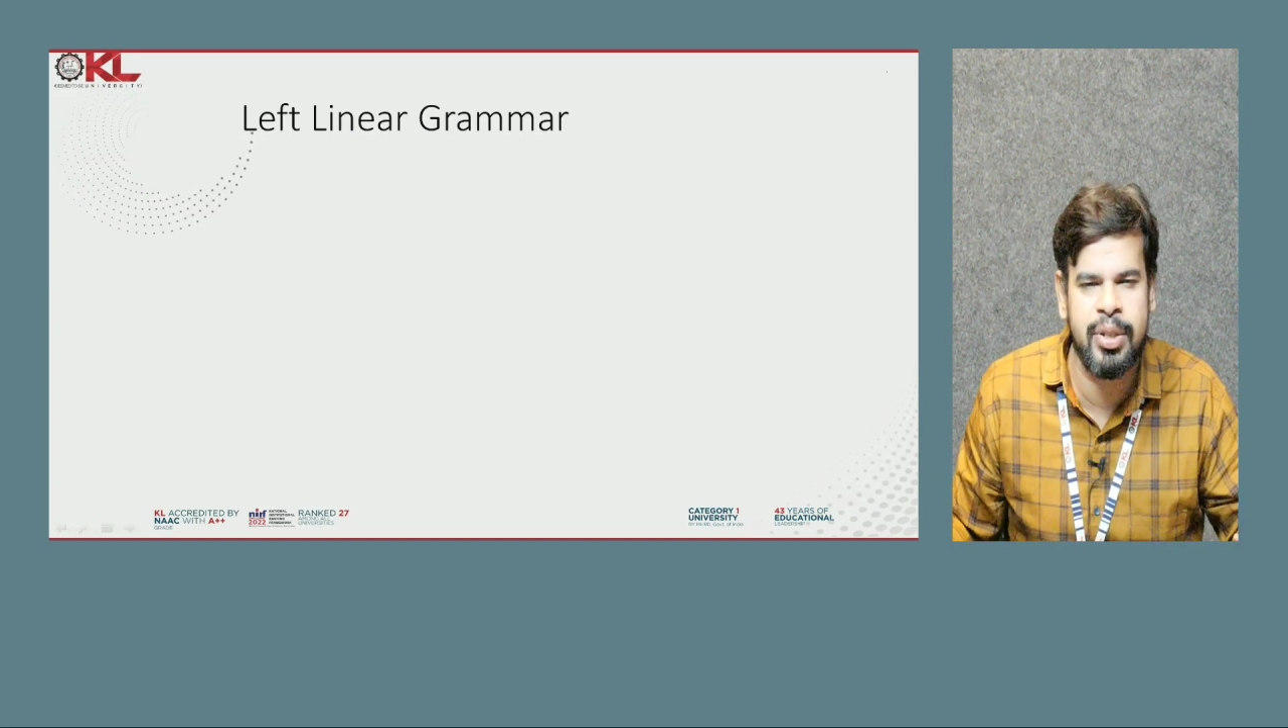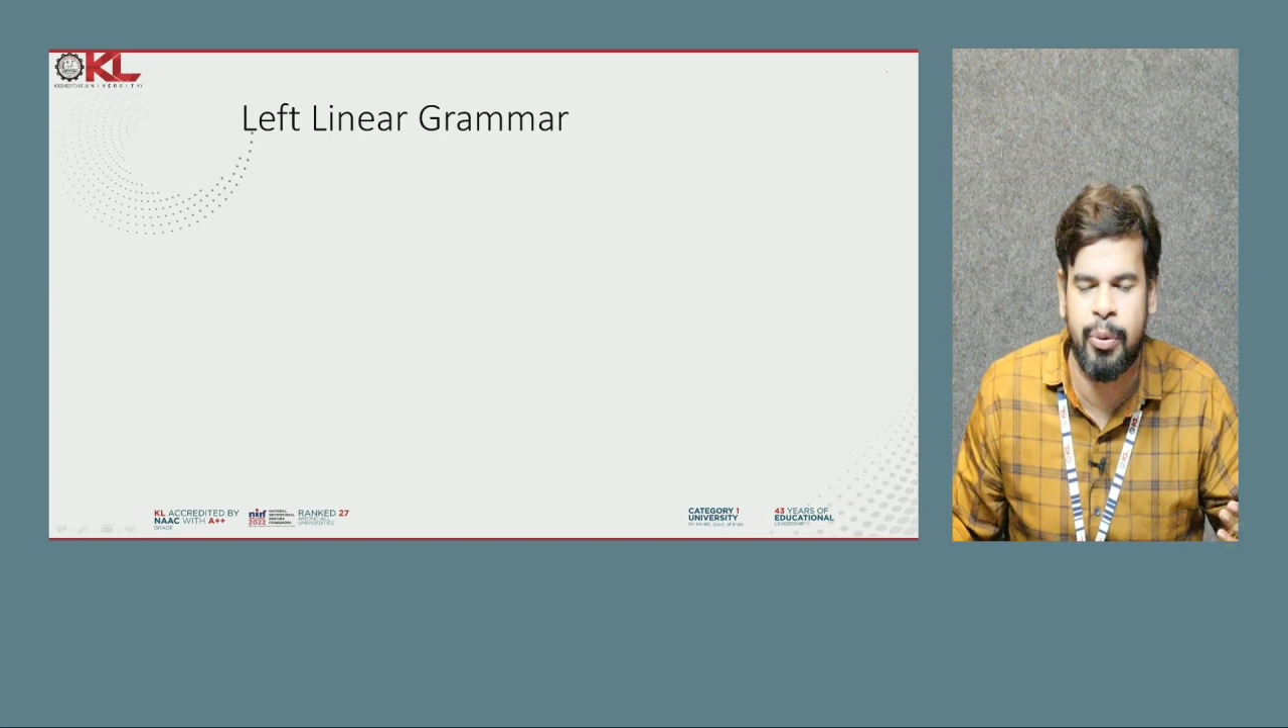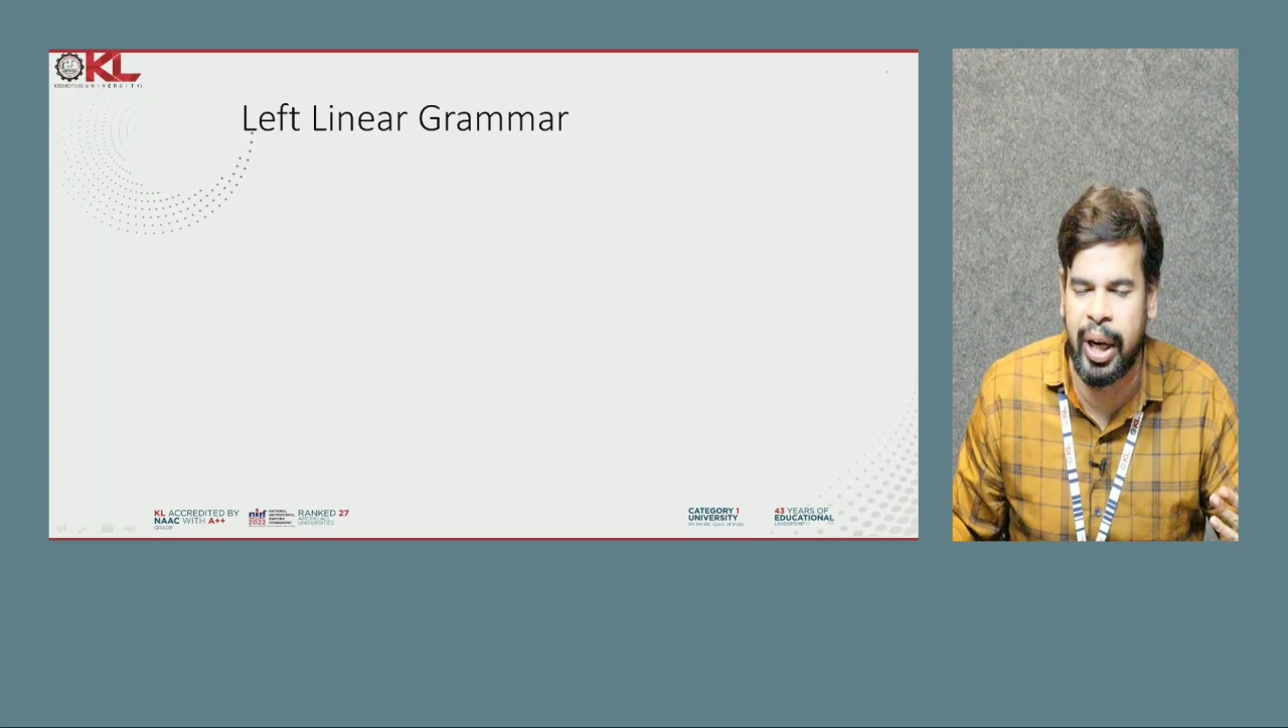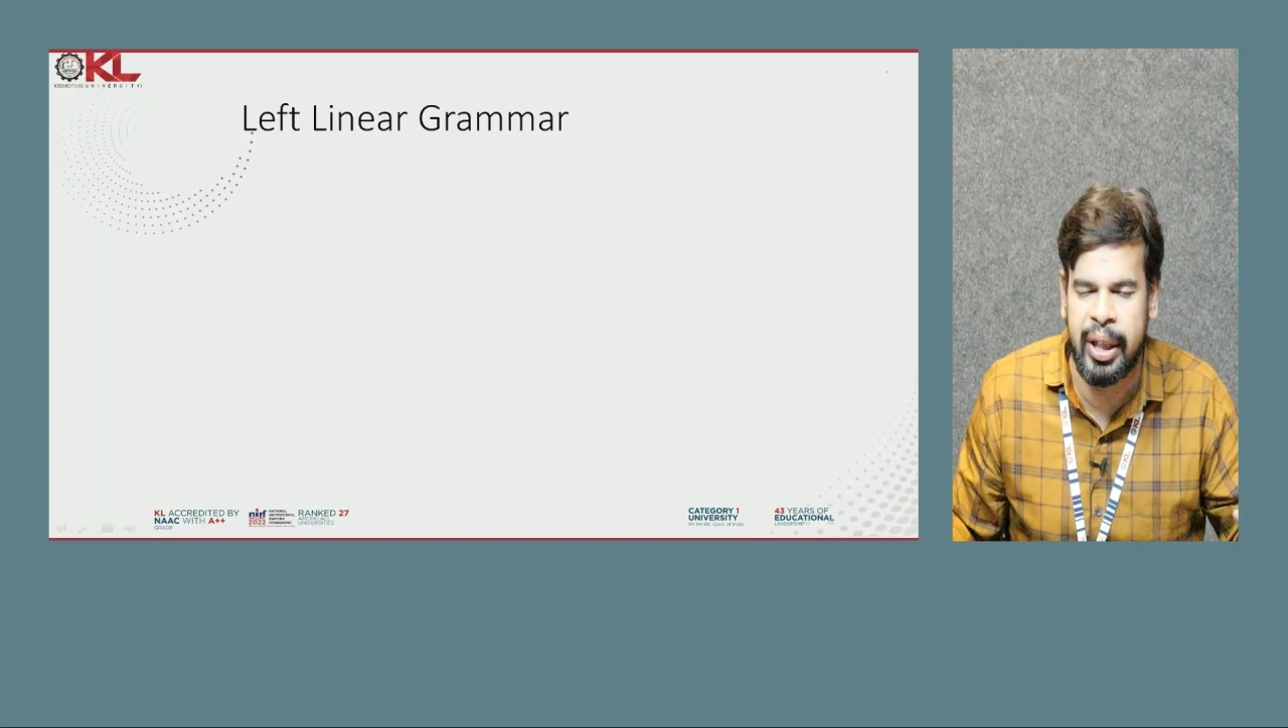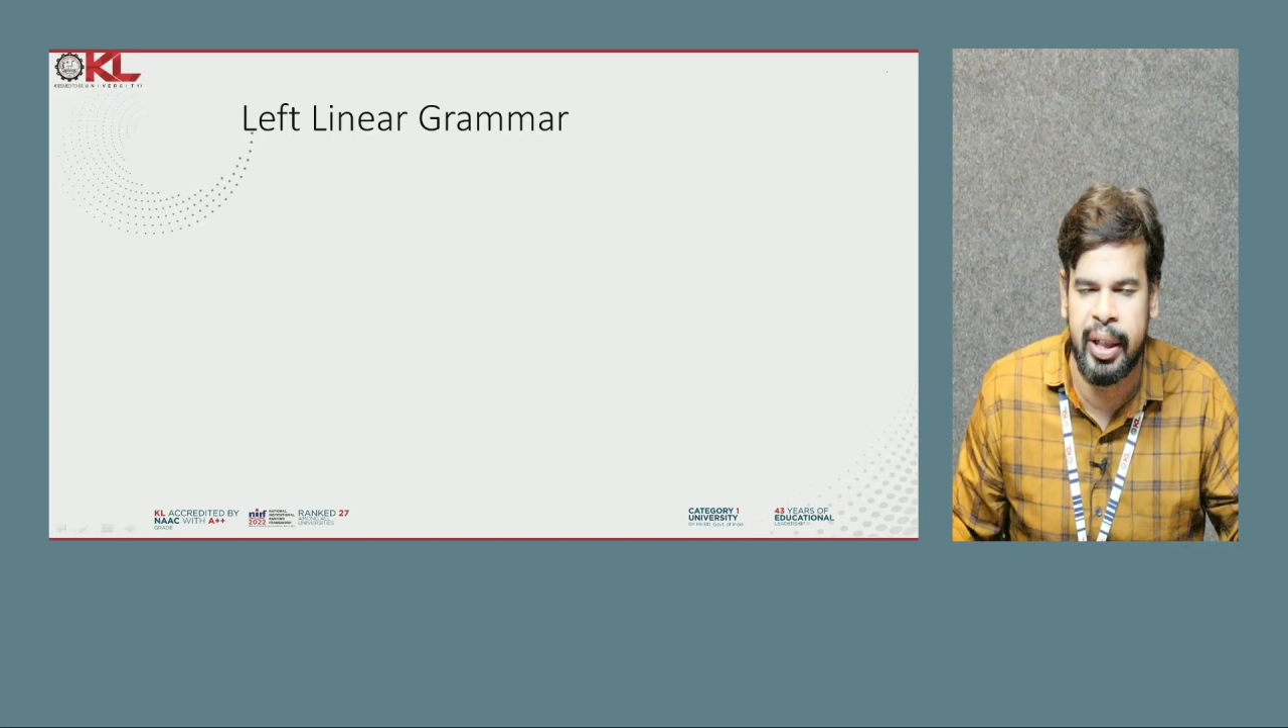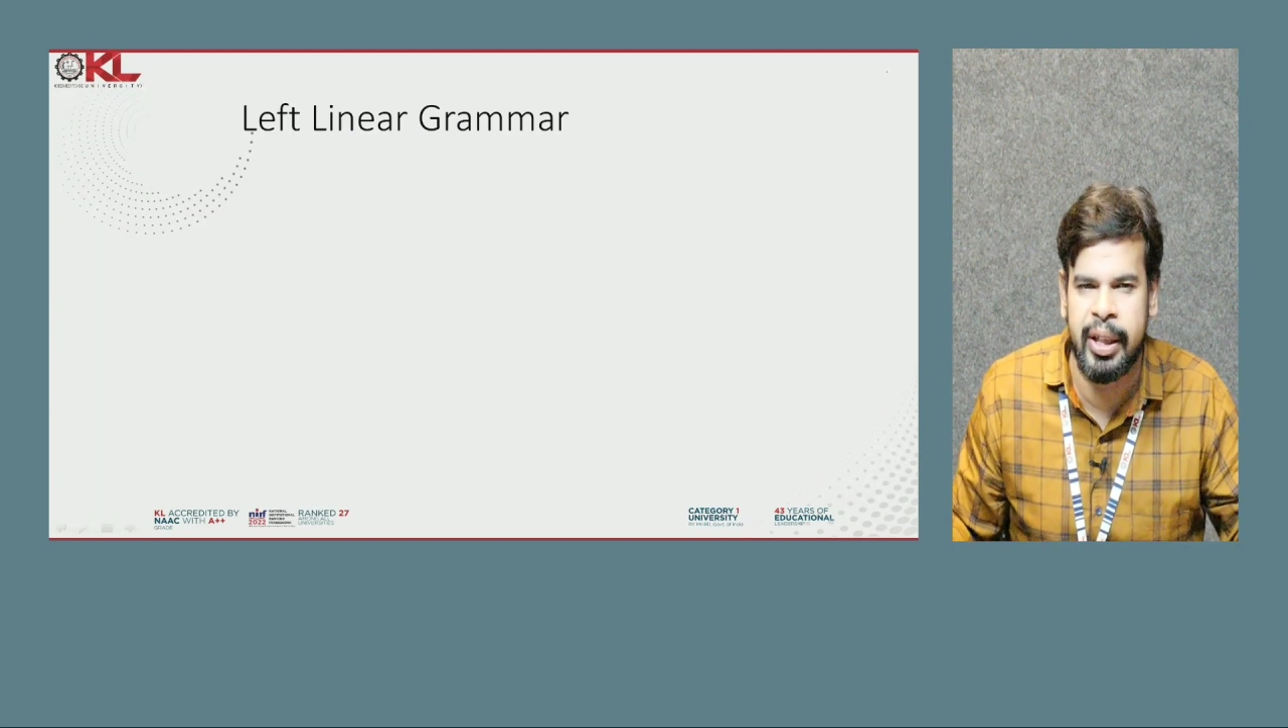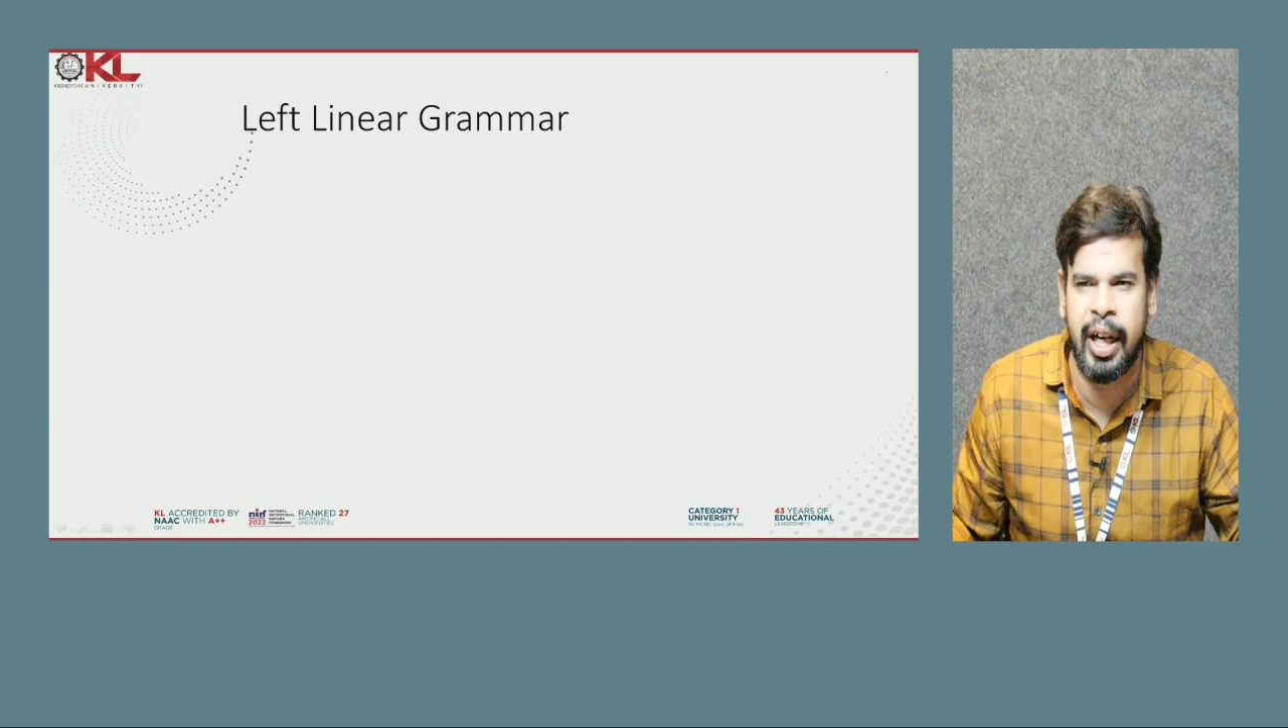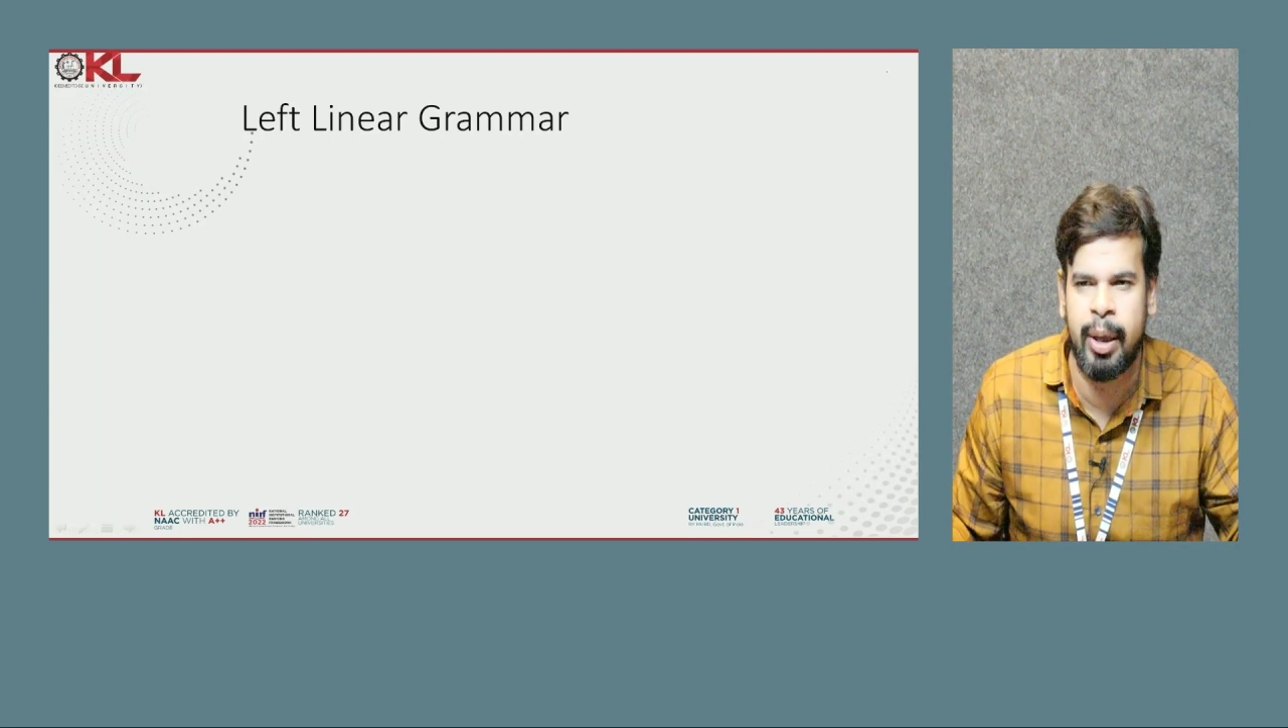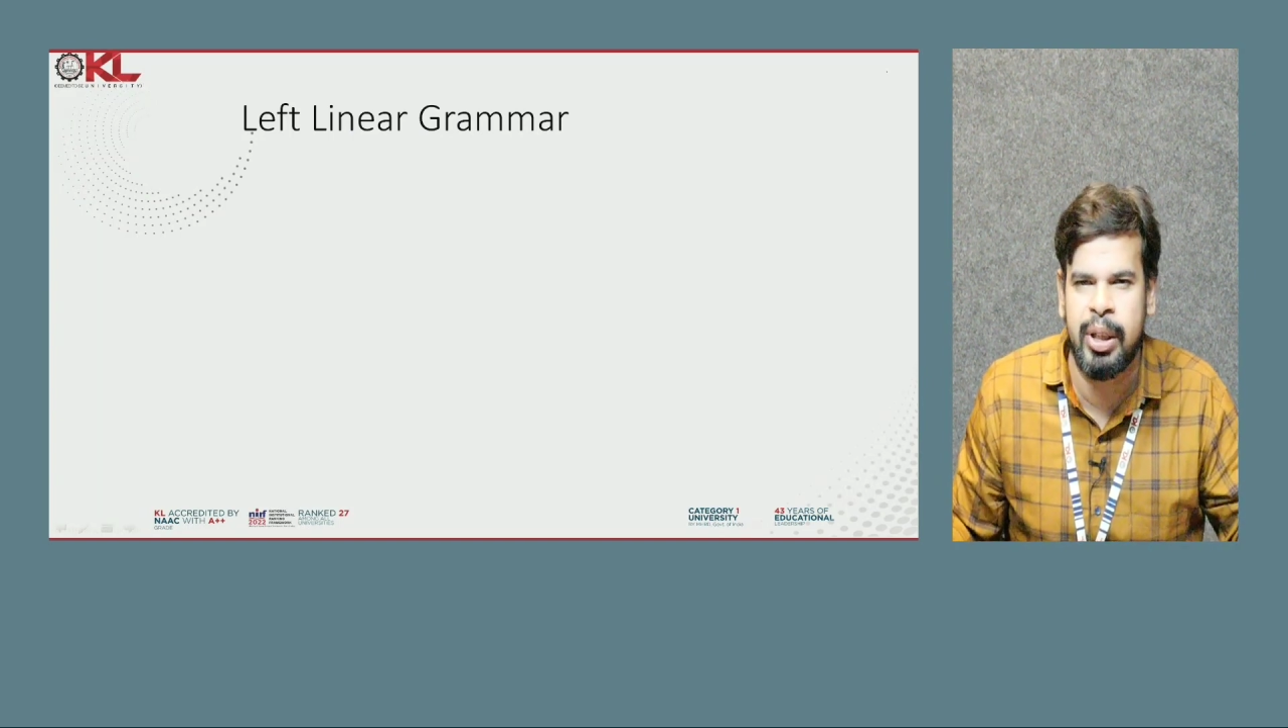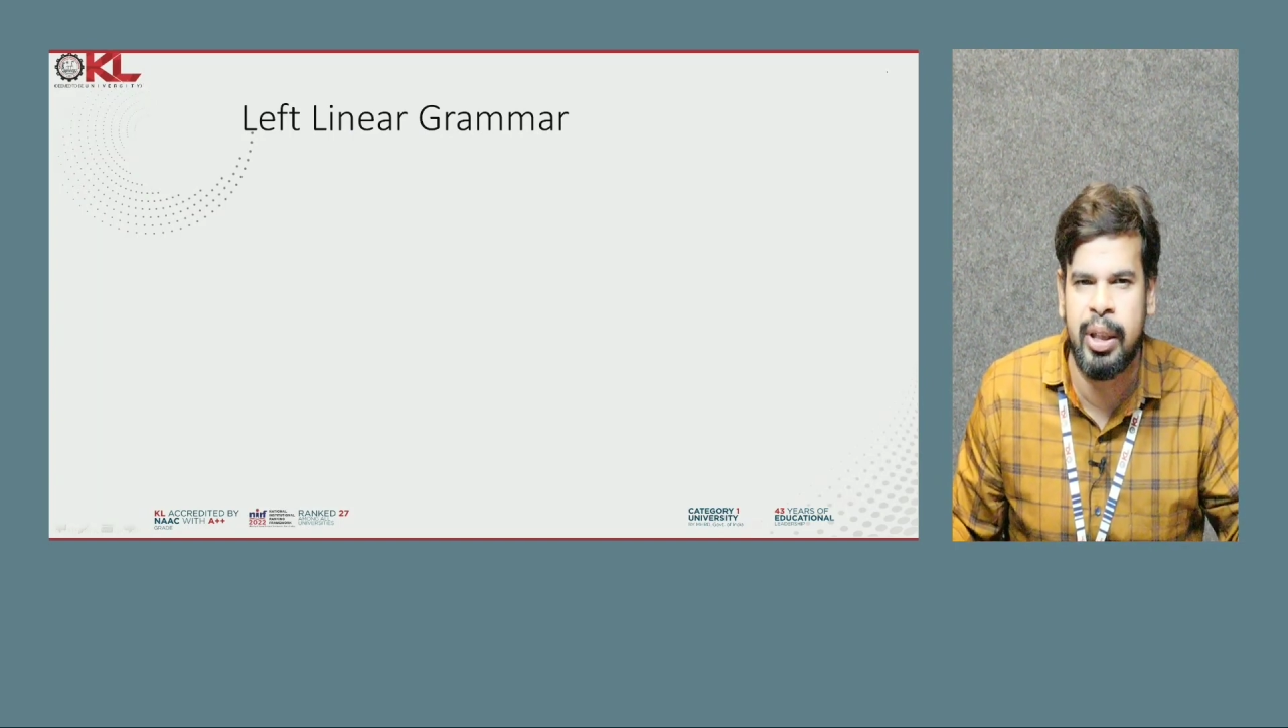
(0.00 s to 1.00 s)
right linear
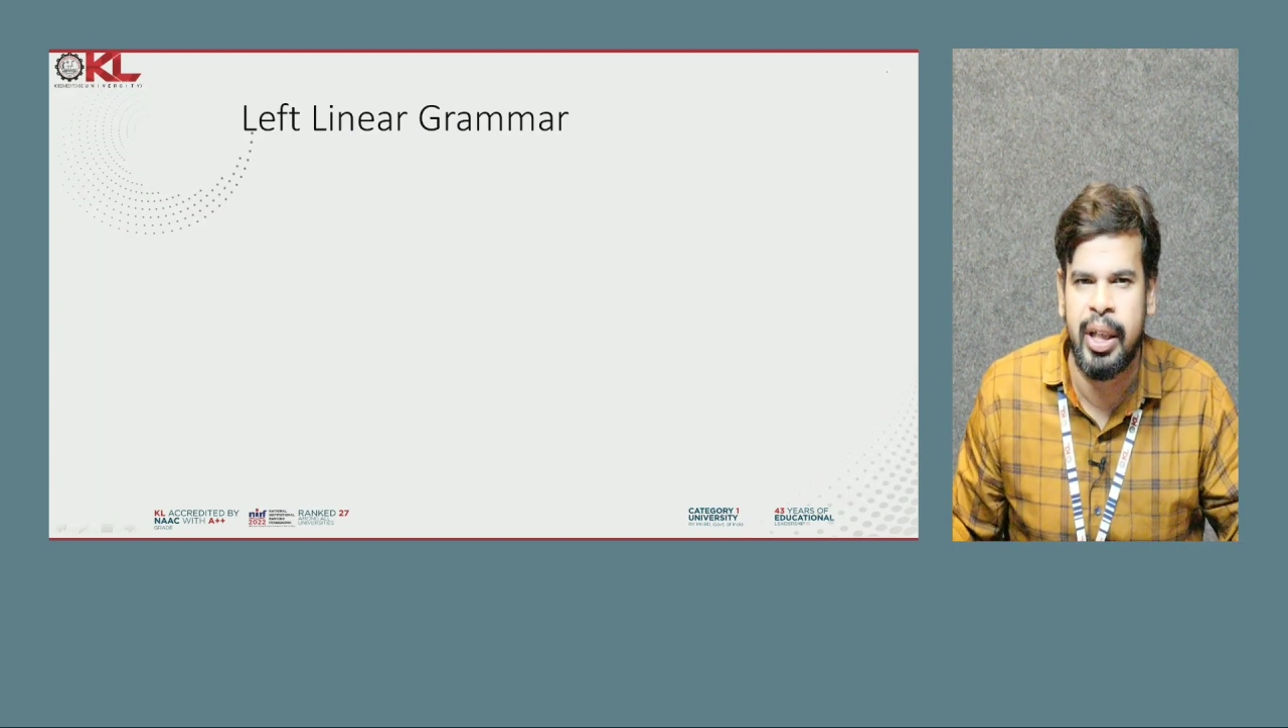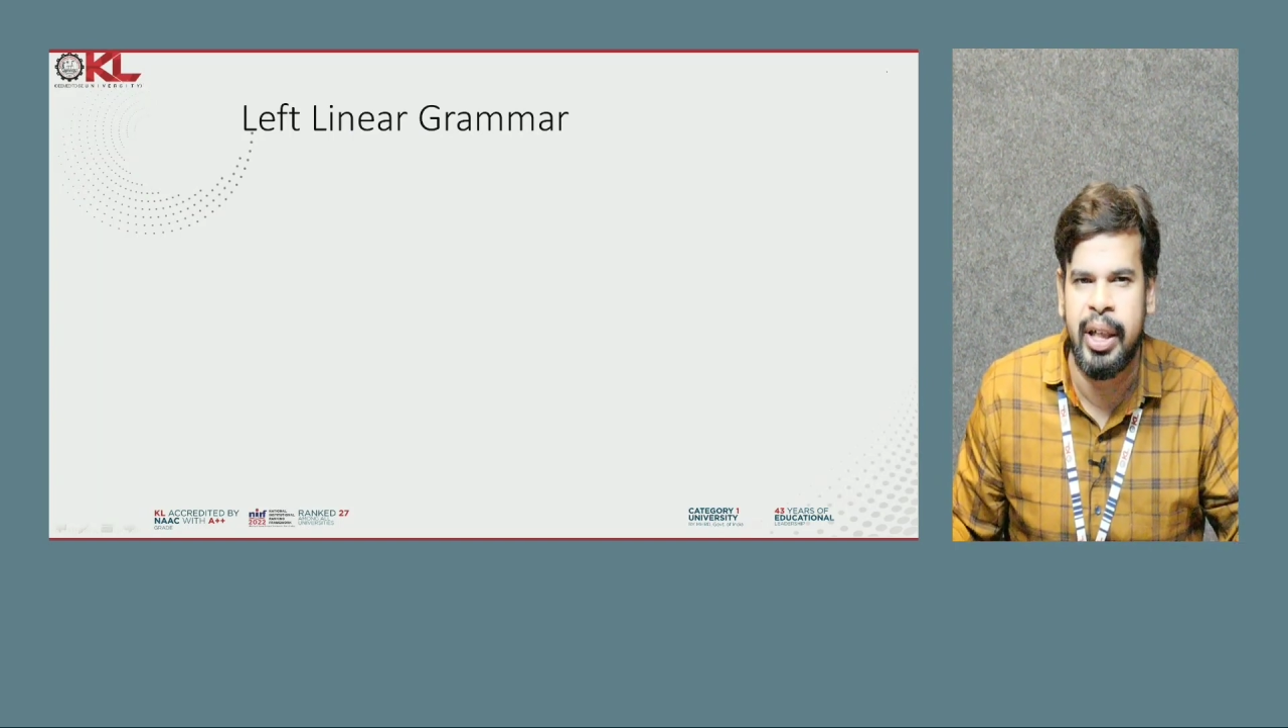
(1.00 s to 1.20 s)
grammar.